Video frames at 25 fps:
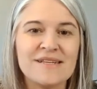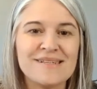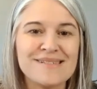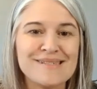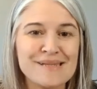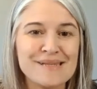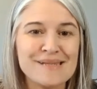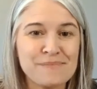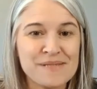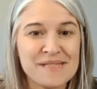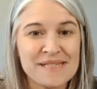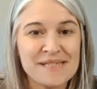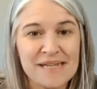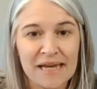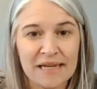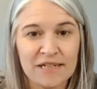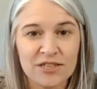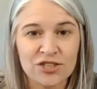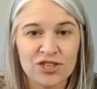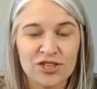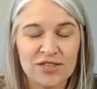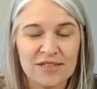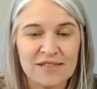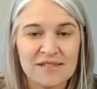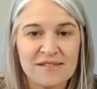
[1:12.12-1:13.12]
the sleep
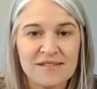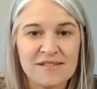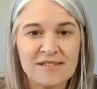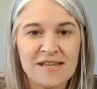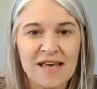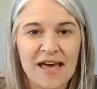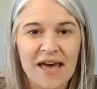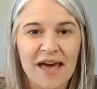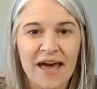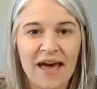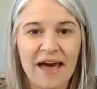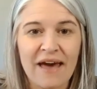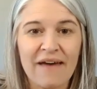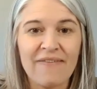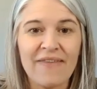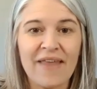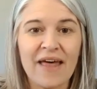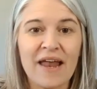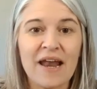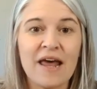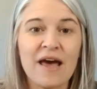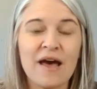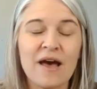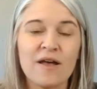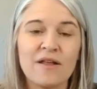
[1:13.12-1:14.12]
stages, and
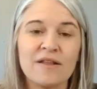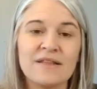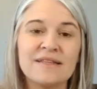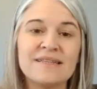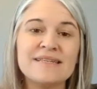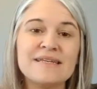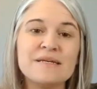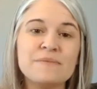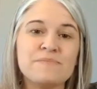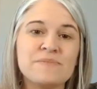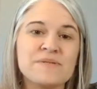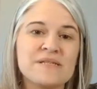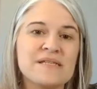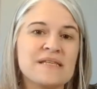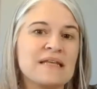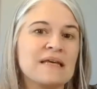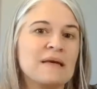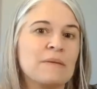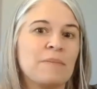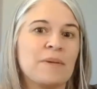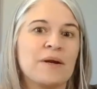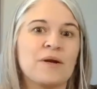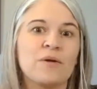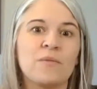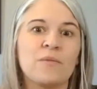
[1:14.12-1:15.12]
then deep
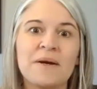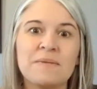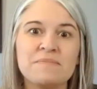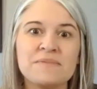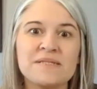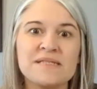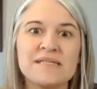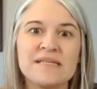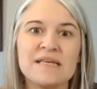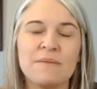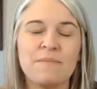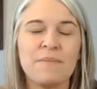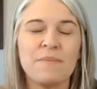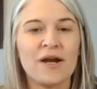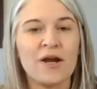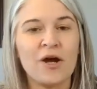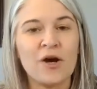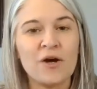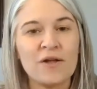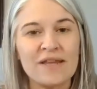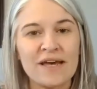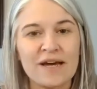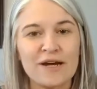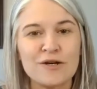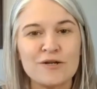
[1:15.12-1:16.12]
sleep and REM sleep and
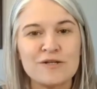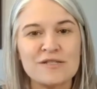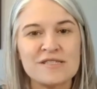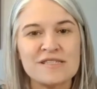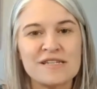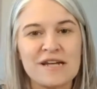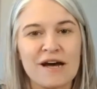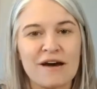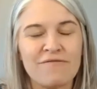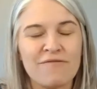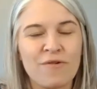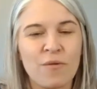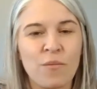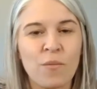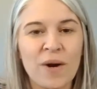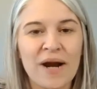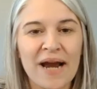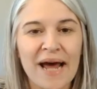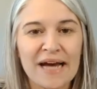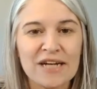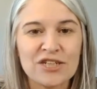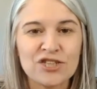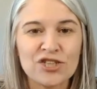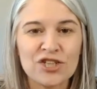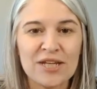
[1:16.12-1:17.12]
all that good stuff, and what
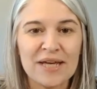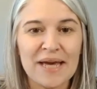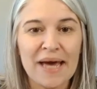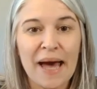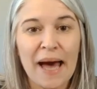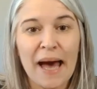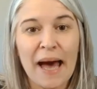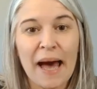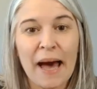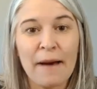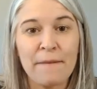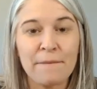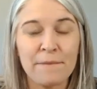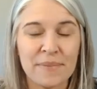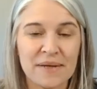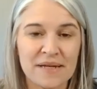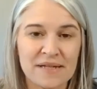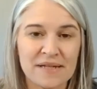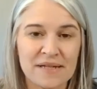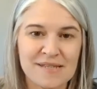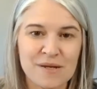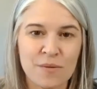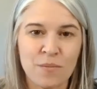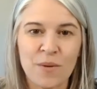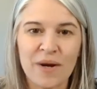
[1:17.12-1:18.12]
actually
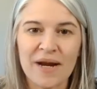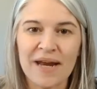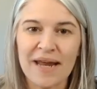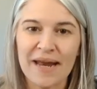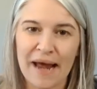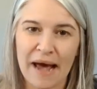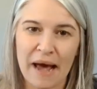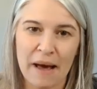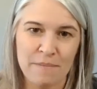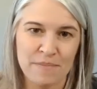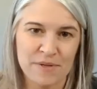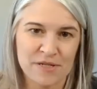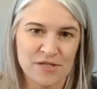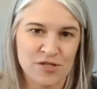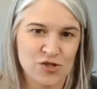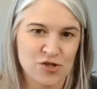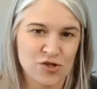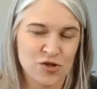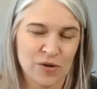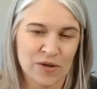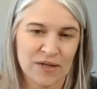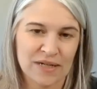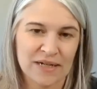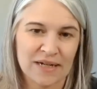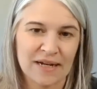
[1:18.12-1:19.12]
happens and when it happens
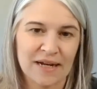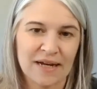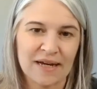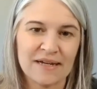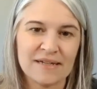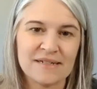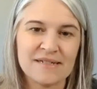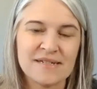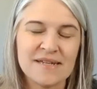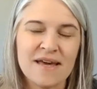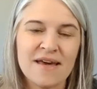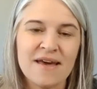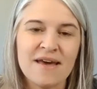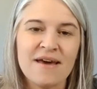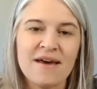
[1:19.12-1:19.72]
during the night.